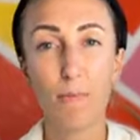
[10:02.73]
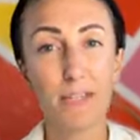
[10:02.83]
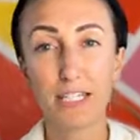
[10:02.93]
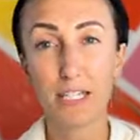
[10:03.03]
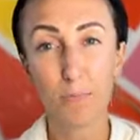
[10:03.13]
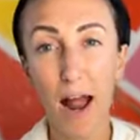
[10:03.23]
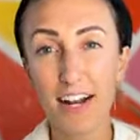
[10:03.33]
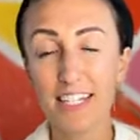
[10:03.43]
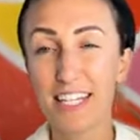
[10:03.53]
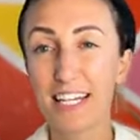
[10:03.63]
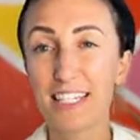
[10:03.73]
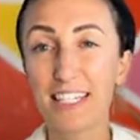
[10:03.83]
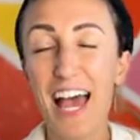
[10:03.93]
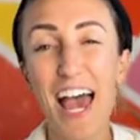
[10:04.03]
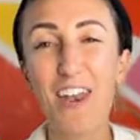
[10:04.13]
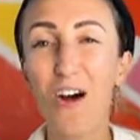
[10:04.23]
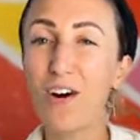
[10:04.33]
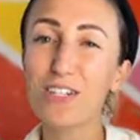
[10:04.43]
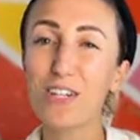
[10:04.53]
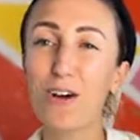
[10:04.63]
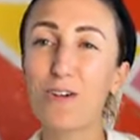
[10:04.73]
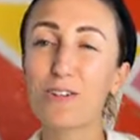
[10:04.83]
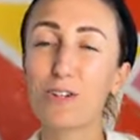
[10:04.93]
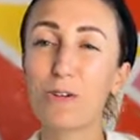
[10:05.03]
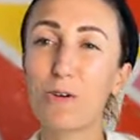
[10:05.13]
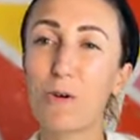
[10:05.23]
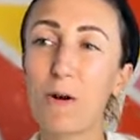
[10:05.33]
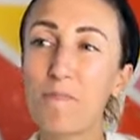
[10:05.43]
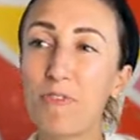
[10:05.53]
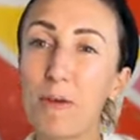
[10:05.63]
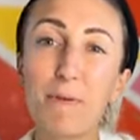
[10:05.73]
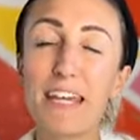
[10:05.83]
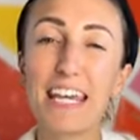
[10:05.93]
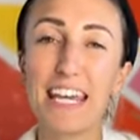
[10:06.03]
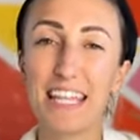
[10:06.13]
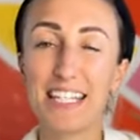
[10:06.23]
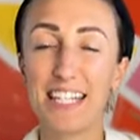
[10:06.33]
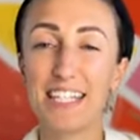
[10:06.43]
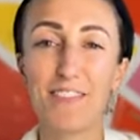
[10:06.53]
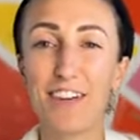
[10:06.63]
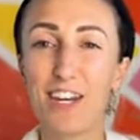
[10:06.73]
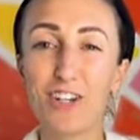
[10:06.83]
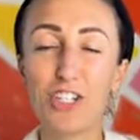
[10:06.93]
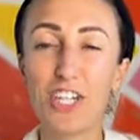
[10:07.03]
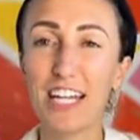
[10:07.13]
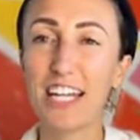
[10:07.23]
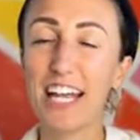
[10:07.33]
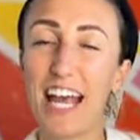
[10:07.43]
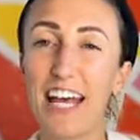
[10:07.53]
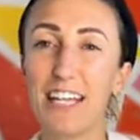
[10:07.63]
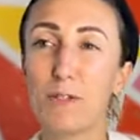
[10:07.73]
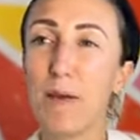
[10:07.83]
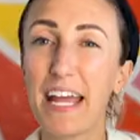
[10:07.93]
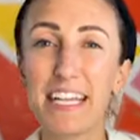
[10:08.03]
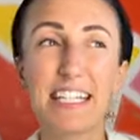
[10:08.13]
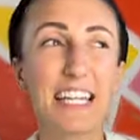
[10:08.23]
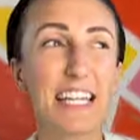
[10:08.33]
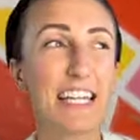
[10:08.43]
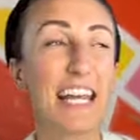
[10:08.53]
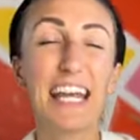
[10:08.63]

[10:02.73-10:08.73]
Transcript: business practices and also to be in the sense of energy and pace and